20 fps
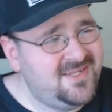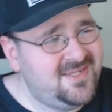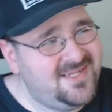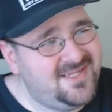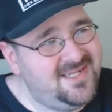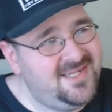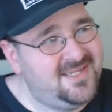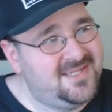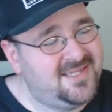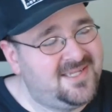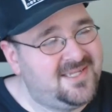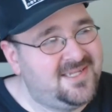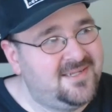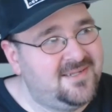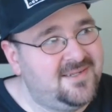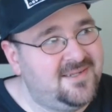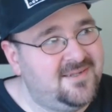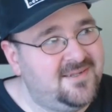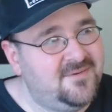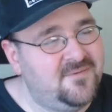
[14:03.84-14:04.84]

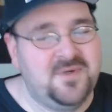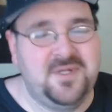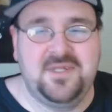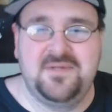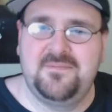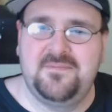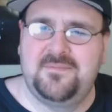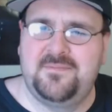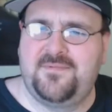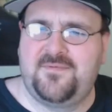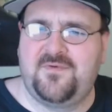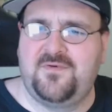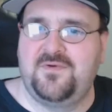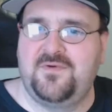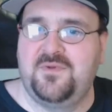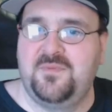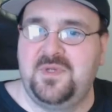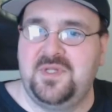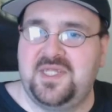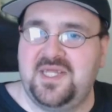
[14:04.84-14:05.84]
It's wait,
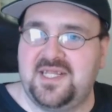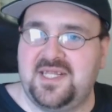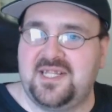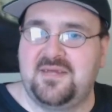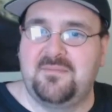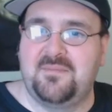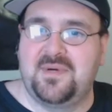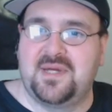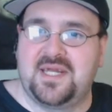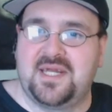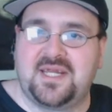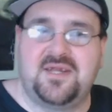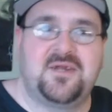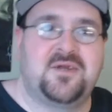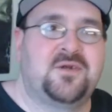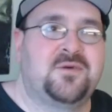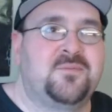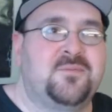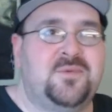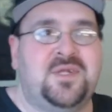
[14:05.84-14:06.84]
let me take that back
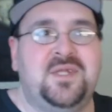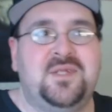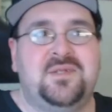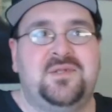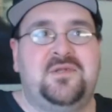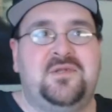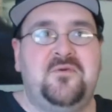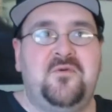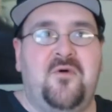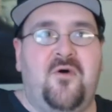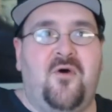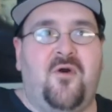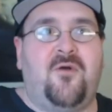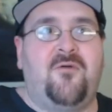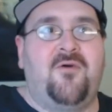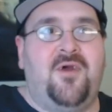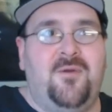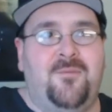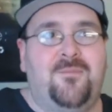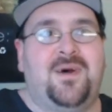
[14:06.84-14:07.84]
here. I'm getting too
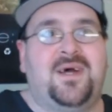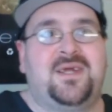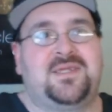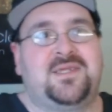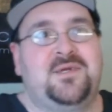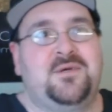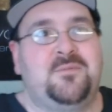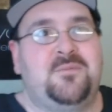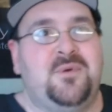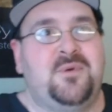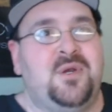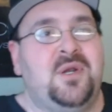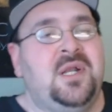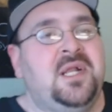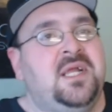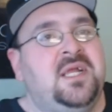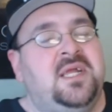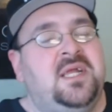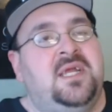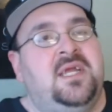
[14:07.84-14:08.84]
far ahead of myself
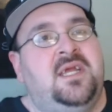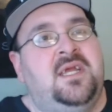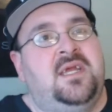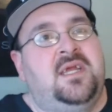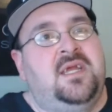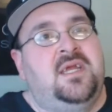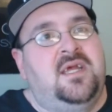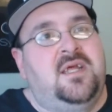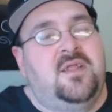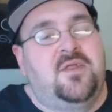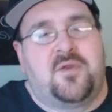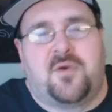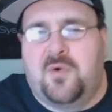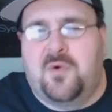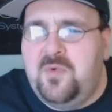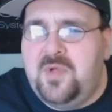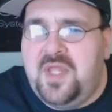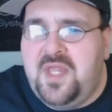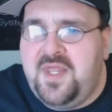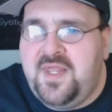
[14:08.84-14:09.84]
here.
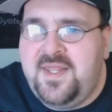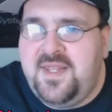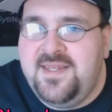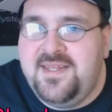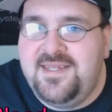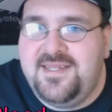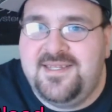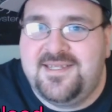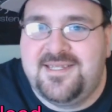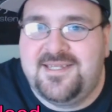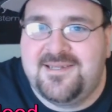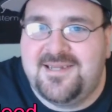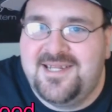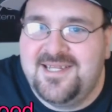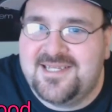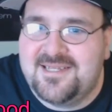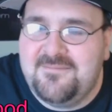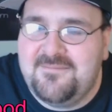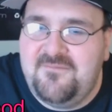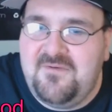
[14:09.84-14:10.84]
Throat hit, it's
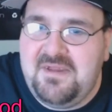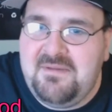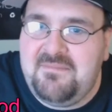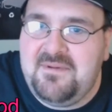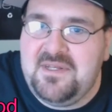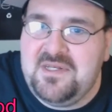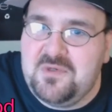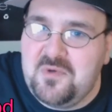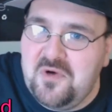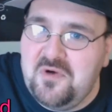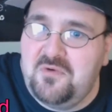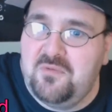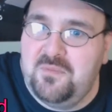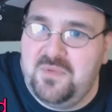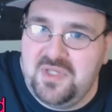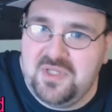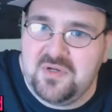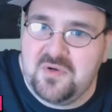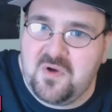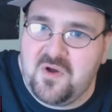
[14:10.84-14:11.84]
because I'm vaping
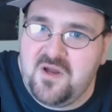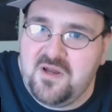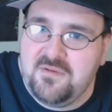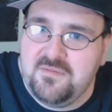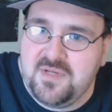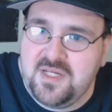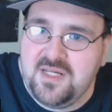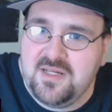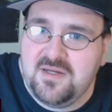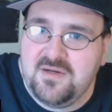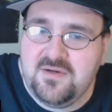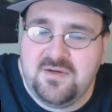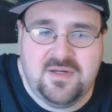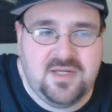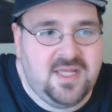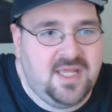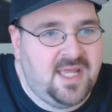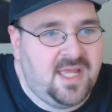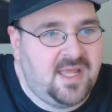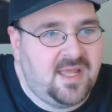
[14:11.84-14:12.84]
12 milligram
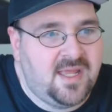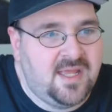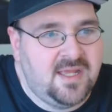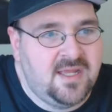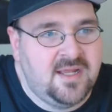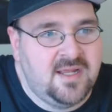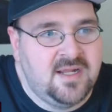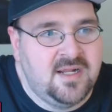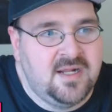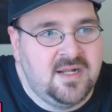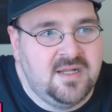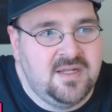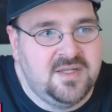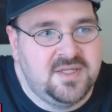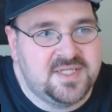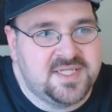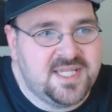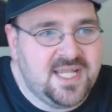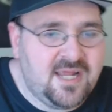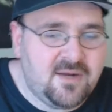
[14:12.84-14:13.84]
now.
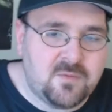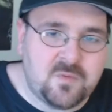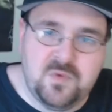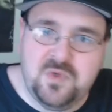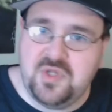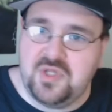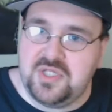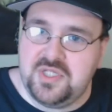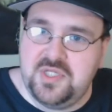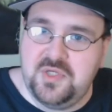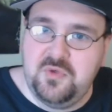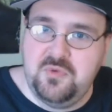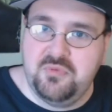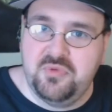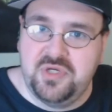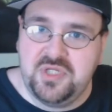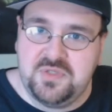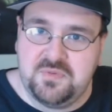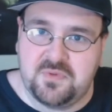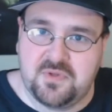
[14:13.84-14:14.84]
It's not really
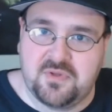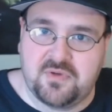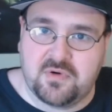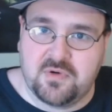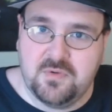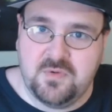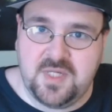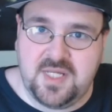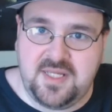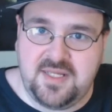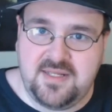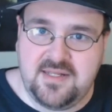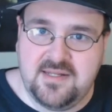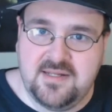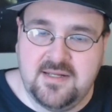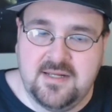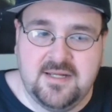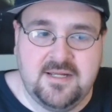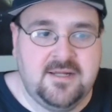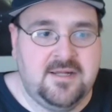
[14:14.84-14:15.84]
too much of a throat
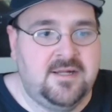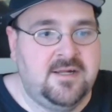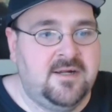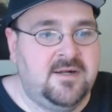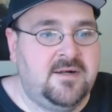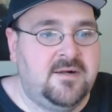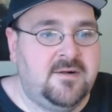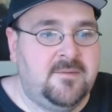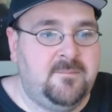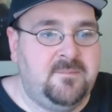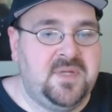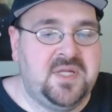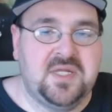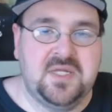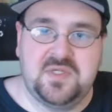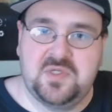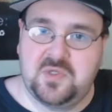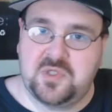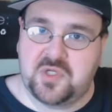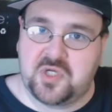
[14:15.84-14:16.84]
hit
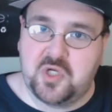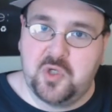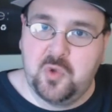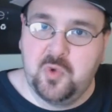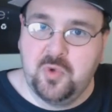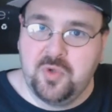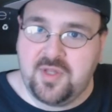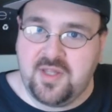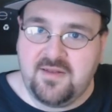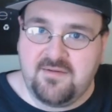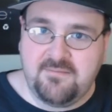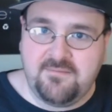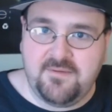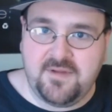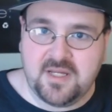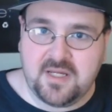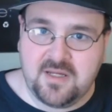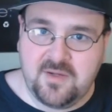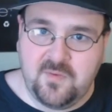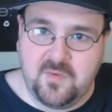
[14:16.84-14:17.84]
because there's a cooling
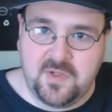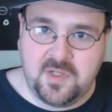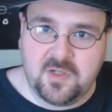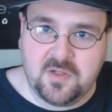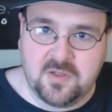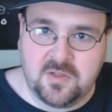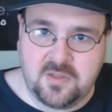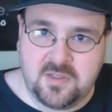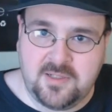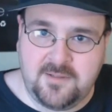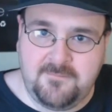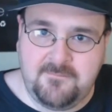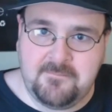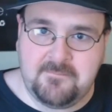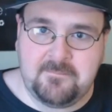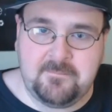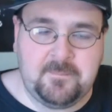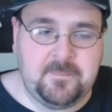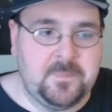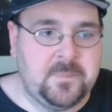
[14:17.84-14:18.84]
effect going on.